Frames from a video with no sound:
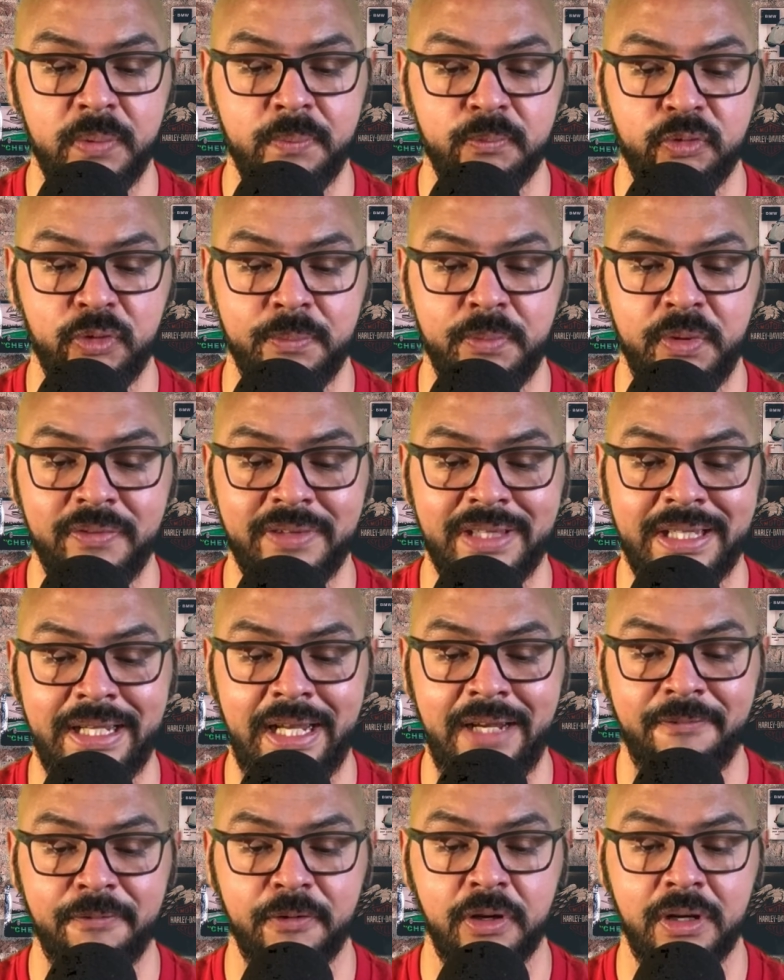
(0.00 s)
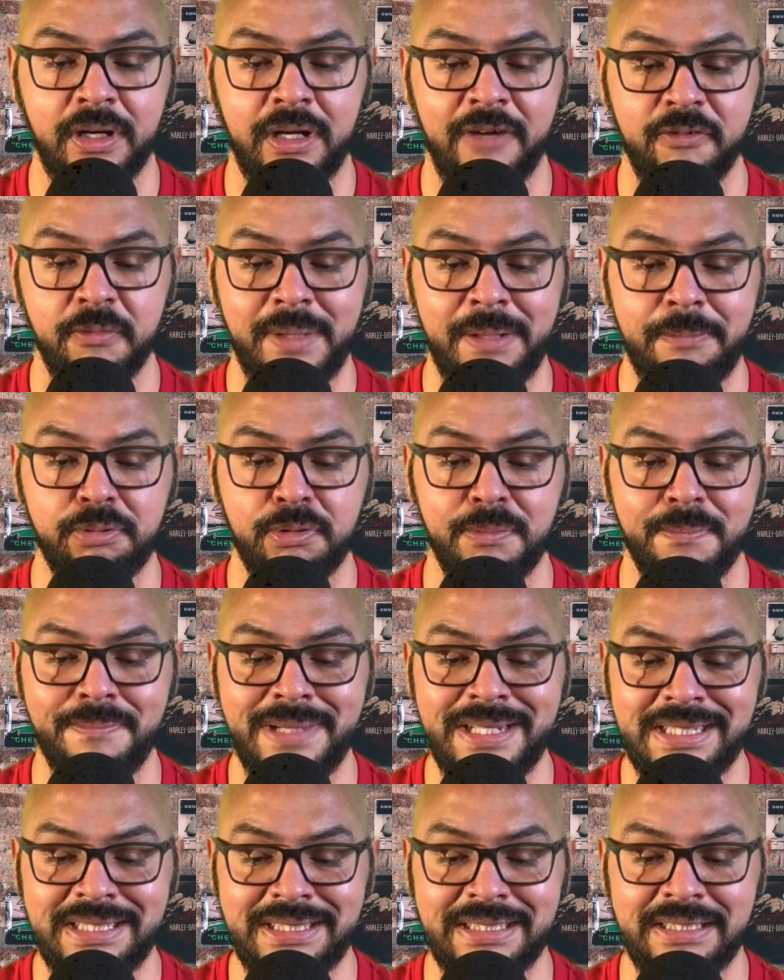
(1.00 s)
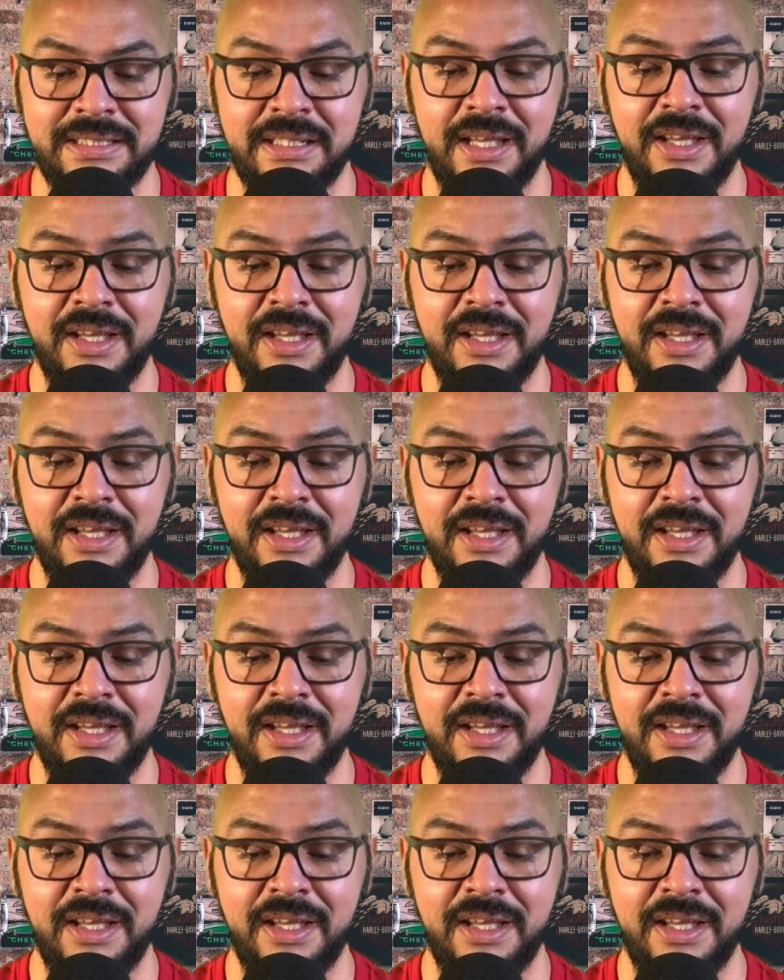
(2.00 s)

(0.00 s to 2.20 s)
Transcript: remove the need for government permission